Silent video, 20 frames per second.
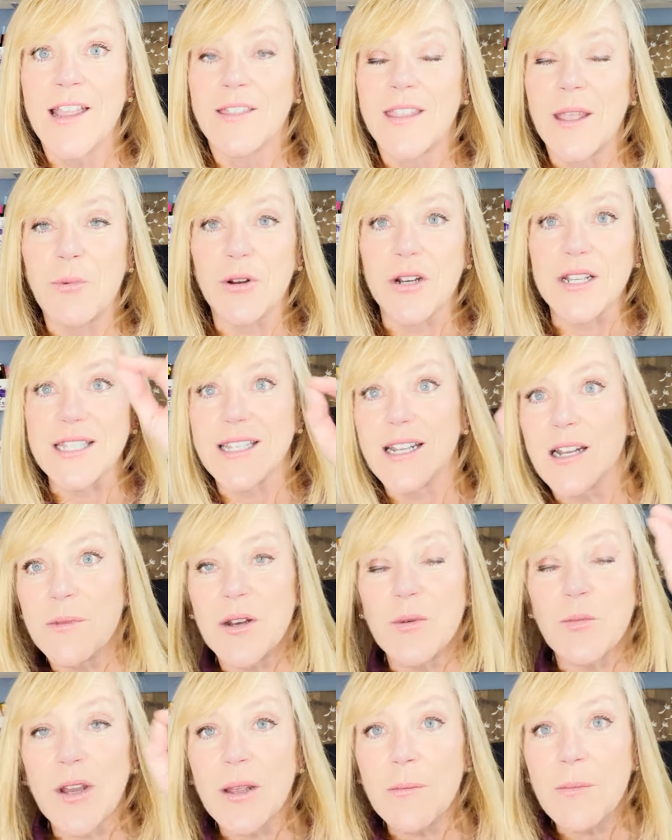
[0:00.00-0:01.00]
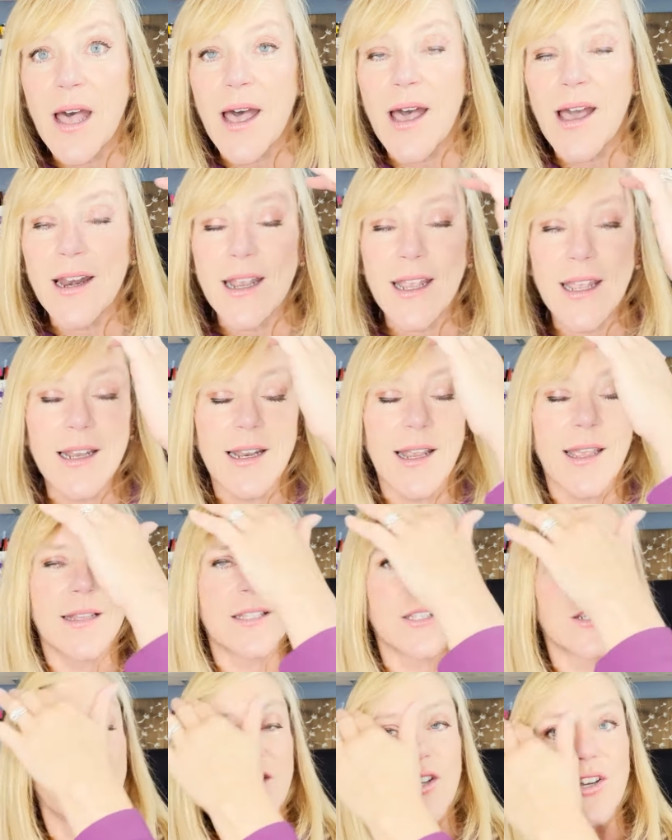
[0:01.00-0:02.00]
They put a cinnamon rim on it.
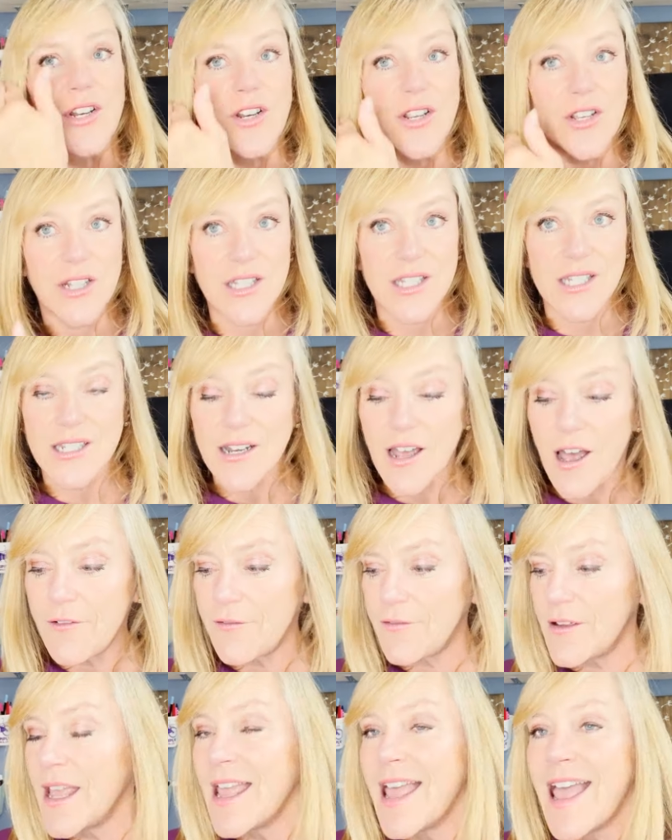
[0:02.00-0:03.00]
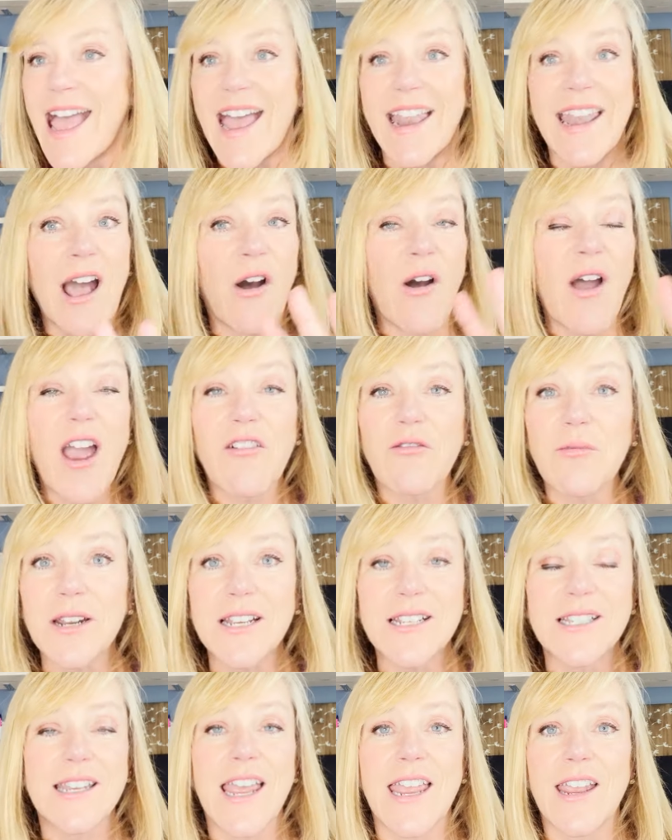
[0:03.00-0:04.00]
It's good good stuff, and now
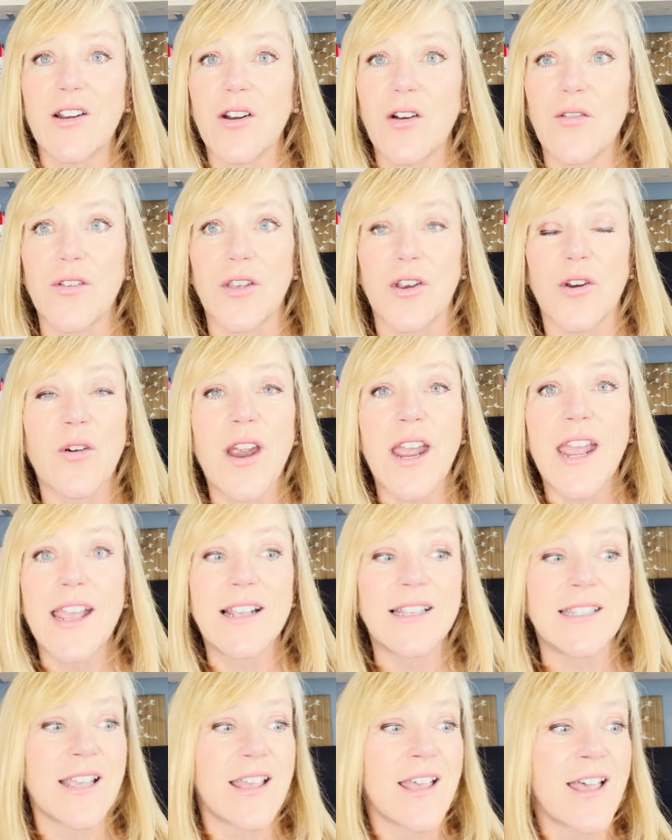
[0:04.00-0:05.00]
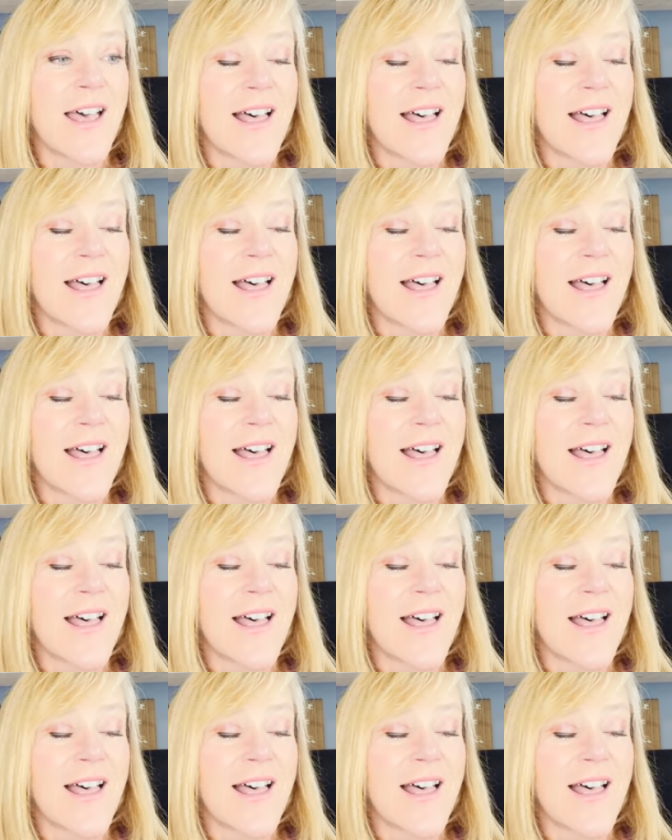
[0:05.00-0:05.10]
everybody's taking over the craze.